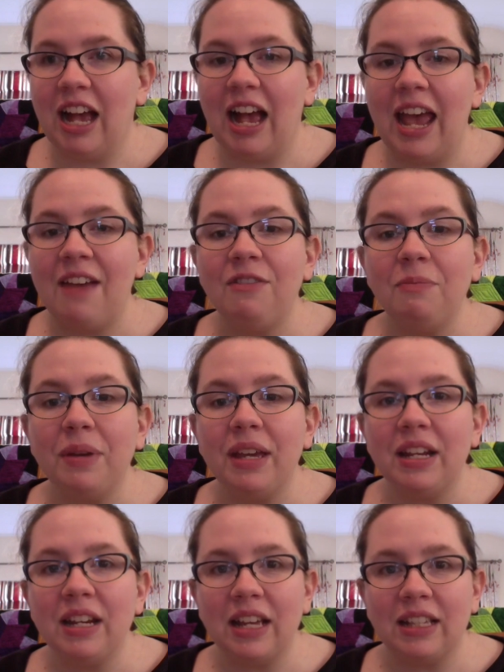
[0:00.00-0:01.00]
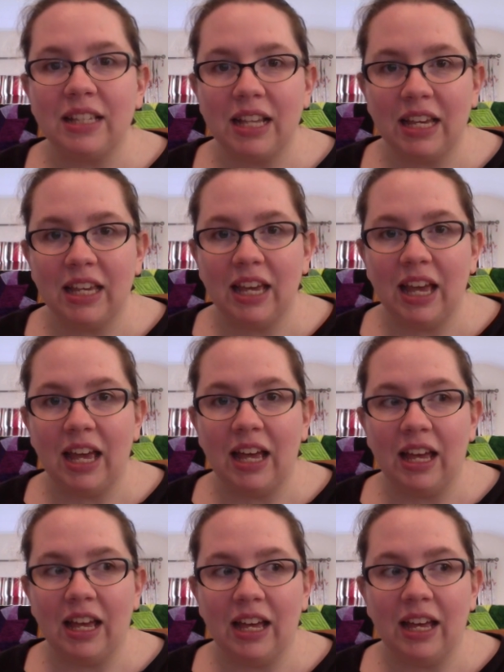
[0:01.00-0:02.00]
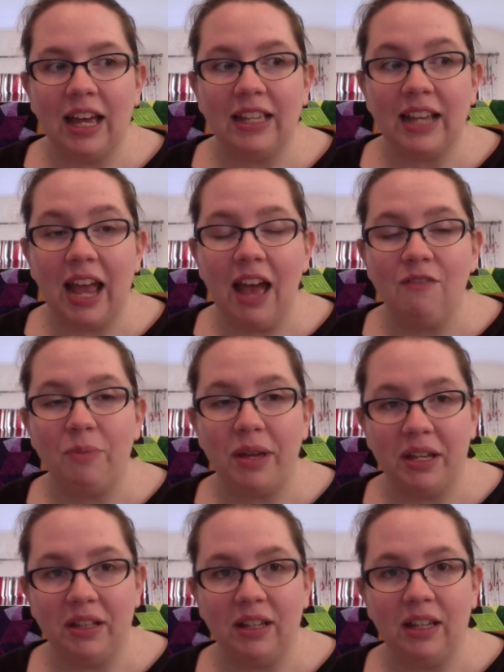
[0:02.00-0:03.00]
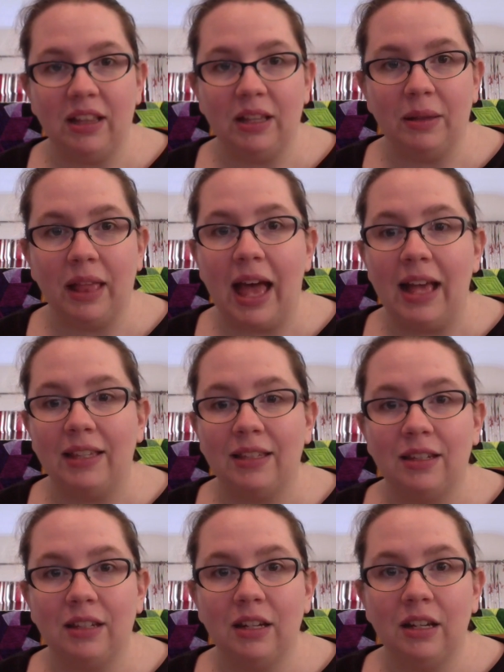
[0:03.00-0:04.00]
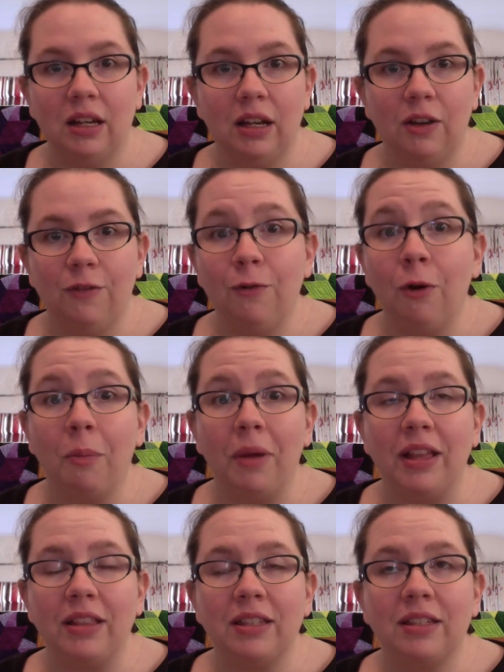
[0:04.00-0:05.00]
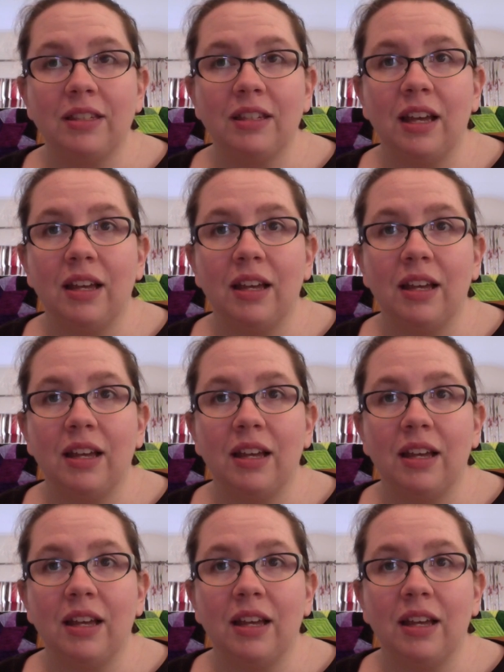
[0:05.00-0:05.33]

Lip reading: I haven't been as sick as I have been in the last 4 months.